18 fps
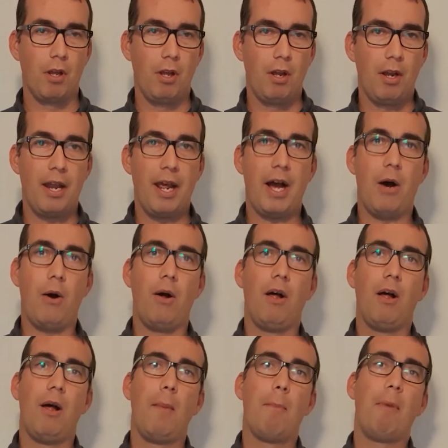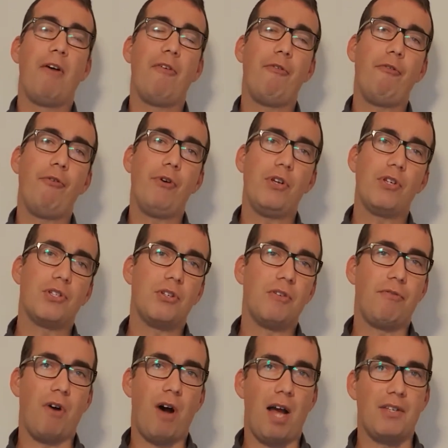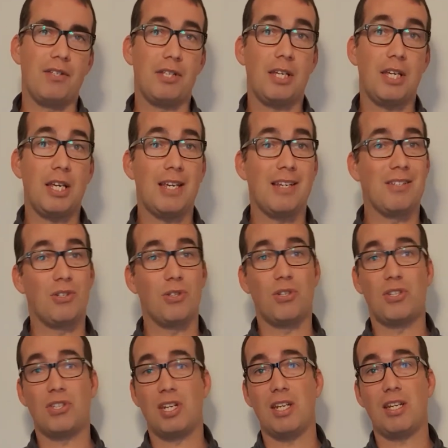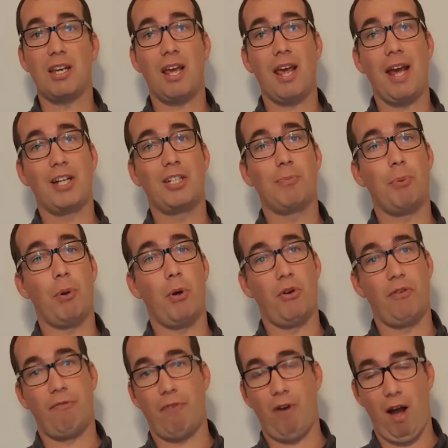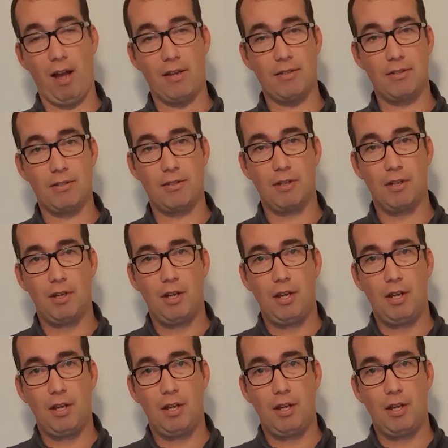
Now, my first advice here is to seek expert advice.